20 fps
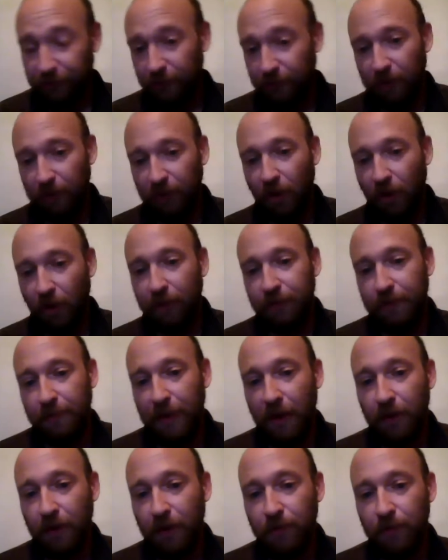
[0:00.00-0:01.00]
we talked
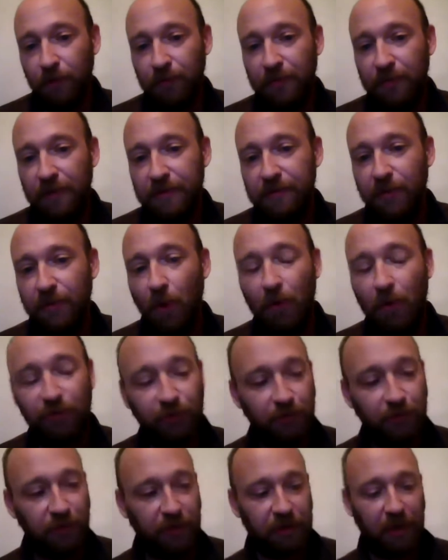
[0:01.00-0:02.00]
about. Those
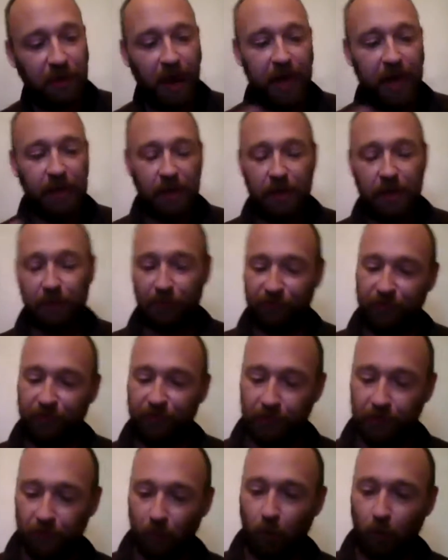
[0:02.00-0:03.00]
are the
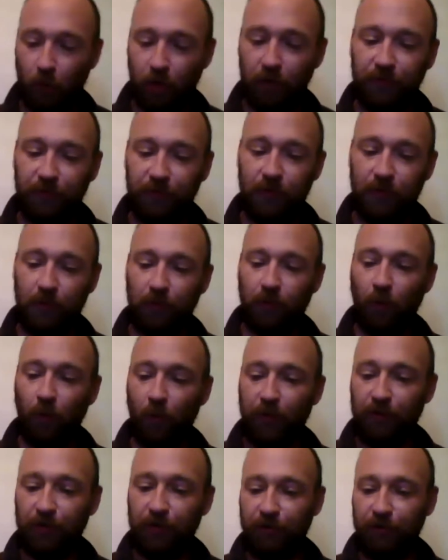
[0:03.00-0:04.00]
90% of the work that you're
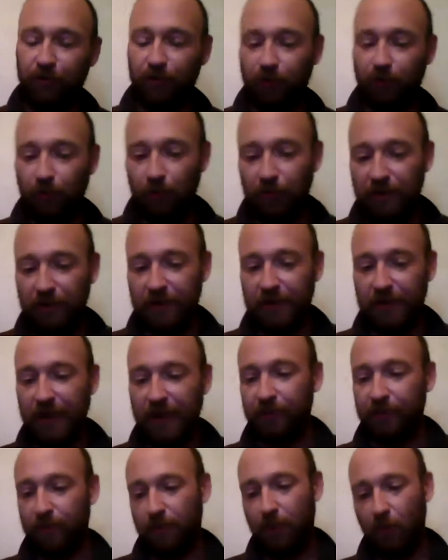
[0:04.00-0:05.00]
going to do to
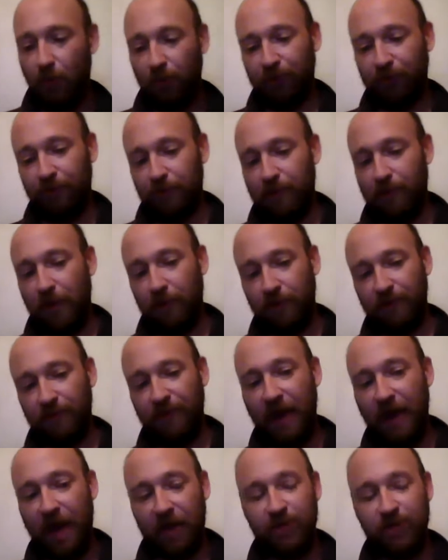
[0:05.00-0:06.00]
get the most amount of
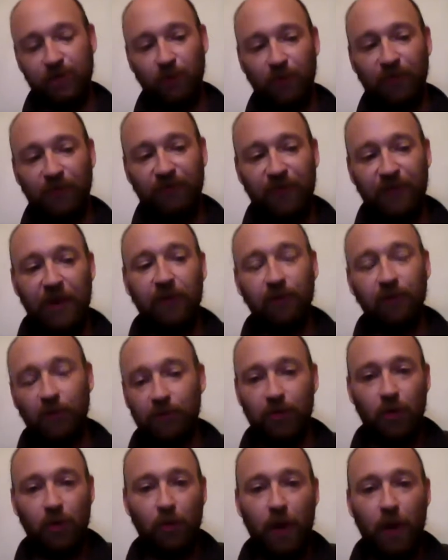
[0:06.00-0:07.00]
actual effect
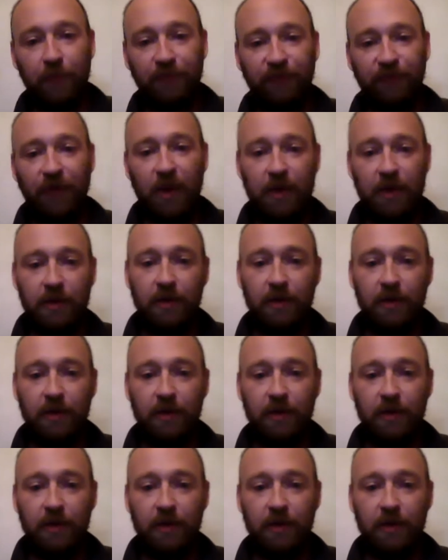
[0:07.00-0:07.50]
on your website.